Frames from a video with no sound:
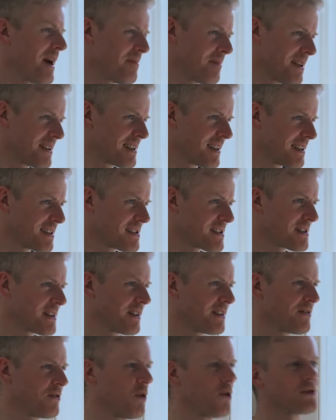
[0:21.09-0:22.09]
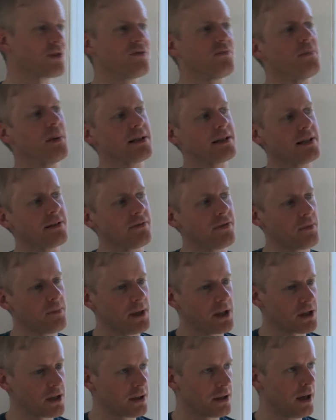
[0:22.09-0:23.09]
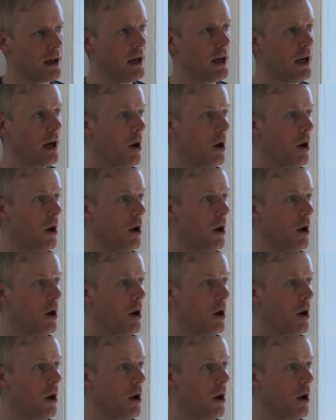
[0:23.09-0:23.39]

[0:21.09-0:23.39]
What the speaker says: hypnotists and lots of misinformation,